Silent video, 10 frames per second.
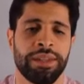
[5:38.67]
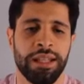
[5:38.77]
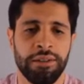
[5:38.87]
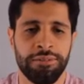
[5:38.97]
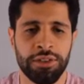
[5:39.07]

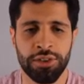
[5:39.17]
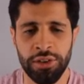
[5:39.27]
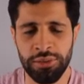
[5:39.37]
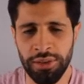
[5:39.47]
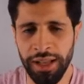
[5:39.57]
if you
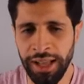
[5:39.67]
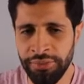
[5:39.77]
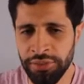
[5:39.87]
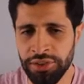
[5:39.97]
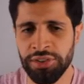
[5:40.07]
don't
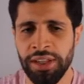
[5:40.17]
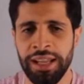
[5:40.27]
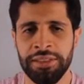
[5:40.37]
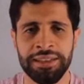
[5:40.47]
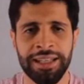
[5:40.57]

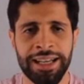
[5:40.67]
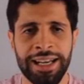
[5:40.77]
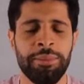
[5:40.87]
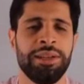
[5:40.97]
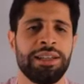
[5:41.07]
understand the
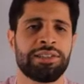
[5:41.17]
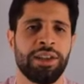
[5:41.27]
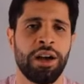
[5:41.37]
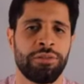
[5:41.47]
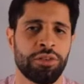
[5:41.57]
dynamics
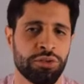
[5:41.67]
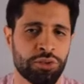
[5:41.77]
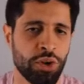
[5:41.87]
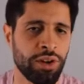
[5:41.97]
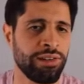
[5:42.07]
of
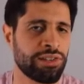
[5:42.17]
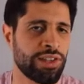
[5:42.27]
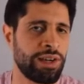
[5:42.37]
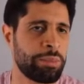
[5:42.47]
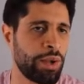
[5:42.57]
controlling the
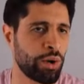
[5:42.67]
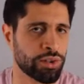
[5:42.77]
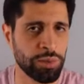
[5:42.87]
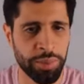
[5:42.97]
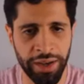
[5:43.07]
center by
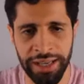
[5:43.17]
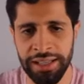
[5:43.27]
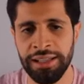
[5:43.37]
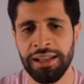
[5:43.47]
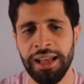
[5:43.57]
occupying
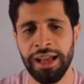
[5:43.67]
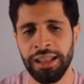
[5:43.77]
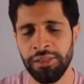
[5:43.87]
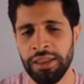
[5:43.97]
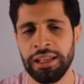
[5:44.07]
it, I
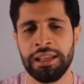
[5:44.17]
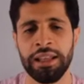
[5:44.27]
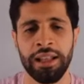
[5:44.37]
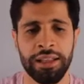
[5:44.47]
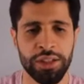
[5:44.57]
think
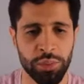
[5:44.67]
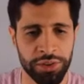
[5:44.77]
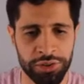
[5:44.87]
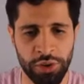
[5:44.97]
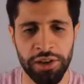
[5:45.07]
you will
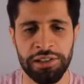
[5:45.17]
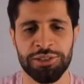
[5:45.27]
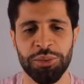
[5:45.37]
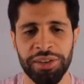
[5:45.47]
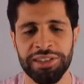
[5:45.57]
struggle
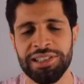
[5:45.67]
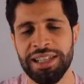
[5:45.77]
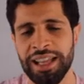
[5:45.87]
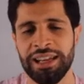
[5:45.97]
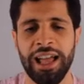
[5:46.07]
to
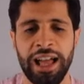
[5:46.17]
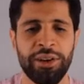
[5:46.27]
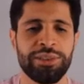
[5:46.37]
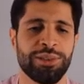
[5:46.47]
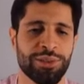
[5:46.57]
understand
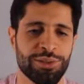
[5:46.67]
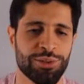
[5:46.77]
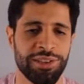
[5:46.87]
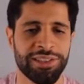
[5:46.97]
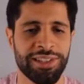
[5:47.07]
how to
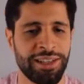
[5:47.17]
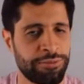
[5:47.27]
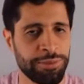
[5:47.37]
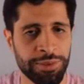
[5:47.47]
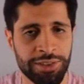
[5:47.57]
control the center
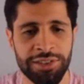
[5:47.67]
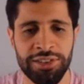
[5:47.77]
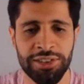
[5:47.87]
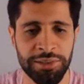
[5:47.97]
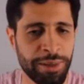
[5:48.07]
from
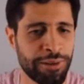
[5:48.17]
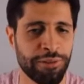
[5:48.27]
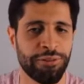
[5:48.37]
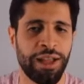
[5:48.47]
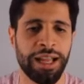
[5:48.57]
distance. As a matter
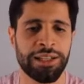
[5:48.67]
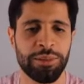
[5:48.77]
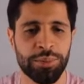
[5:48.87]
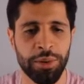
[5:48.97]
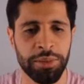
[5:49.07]
of fact, you'll
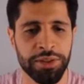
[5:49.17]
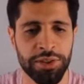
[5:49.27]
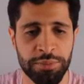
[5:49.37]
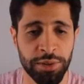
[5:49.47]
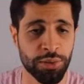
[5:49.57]
probably
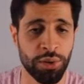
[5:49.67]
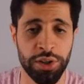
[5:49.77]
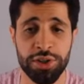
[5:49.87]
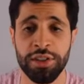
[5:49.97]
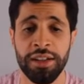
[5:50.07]
just be
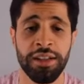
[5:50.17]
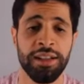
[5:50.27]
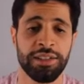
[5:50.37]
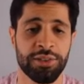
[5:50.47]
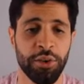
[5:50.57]
crushed.
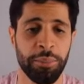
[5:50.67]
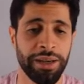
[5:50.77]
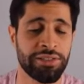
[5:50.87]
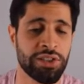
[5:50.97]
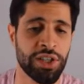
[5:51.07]
So my
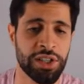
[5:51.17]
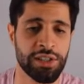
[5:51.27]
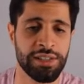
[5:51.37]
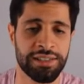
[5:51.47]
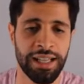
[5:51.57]

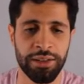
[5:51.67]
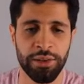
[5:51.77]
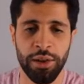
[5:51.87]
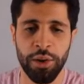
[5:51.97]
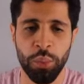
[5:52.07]
suggestion is
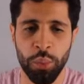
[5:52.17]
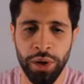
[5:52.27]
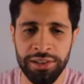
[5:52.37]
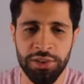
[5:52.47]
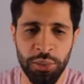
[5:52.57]
that
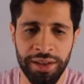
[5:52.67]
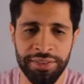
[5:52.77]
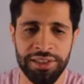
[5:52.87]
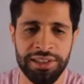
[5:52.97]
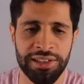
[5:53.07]
once you
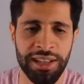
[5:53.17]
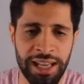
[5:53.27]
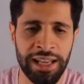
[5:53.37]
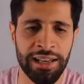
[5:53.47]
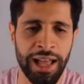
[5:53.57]

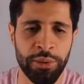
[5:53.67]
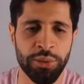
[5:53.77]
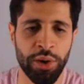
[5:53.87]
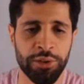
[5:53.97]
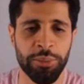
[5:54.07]
understand how
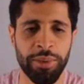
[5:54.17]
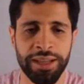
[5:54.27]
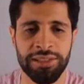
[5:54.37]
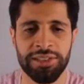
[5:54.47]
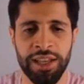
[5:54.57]
to occupy
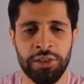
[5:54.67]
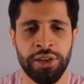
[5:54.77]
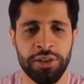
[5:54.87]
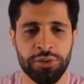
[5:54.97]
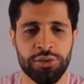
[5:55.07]
the center
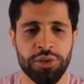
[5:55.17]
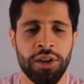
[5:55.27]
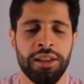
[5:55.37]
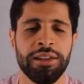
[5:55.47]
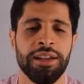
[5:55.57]
and
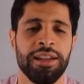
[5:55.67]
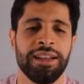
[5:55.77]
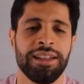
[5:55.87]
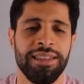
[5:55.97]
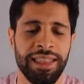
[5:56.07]
control it,
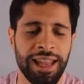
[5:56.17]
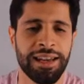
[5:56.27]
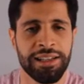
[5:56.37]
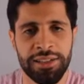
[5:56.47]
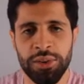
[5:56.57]

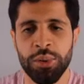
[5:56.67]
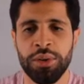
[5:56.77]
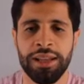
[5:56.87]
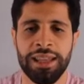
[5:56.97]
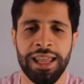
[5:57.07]
then
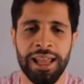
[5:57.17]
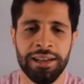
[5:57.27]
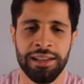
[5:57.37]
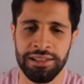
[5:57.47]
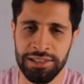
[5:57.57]
you
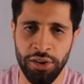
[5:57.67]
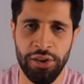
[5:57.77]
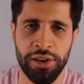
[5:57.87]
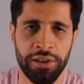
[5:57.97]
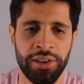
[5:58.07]
can
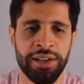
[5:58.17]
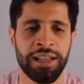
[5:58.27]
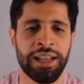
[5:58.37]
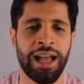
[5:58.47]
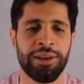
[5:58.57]
start
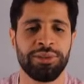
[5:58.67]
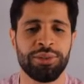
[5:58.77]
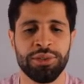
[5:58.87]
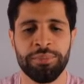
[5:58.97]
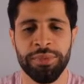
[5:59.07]
learning how
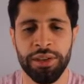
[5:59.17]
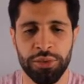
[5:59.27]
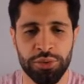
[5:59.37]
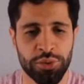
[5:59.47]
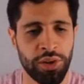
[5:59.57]
to
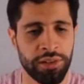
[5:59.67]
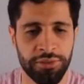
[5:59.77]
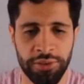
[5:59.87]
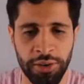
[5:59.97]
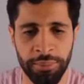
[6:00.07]
control it
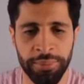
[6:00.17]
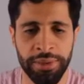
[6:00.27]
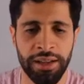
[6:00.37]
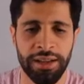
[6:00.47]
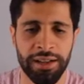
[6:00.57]
from
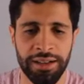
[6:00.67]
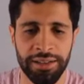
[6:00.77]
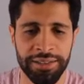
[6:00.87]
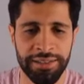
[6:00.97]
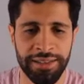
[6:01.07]

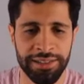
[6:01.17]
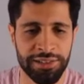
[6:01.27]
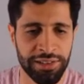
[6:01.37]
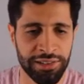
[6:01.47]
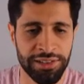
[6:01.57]

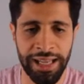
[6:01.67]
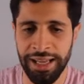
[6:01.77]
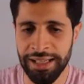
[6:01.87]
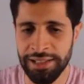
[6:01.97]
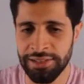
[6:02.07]
distance.
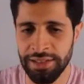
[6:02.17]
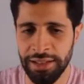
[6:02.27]
That is